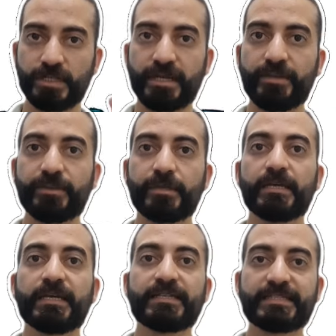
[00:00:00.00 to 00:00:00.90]
which
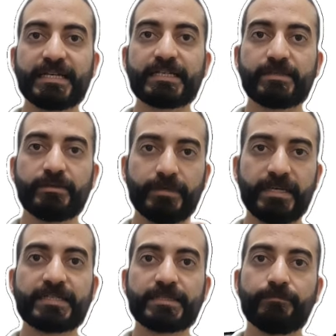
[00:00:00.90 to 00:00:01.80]
is
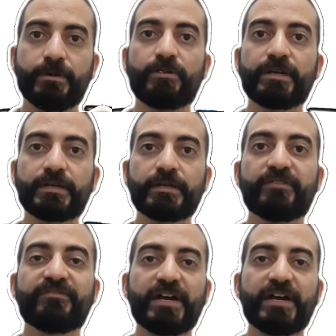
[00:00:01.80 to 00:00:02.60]
6x power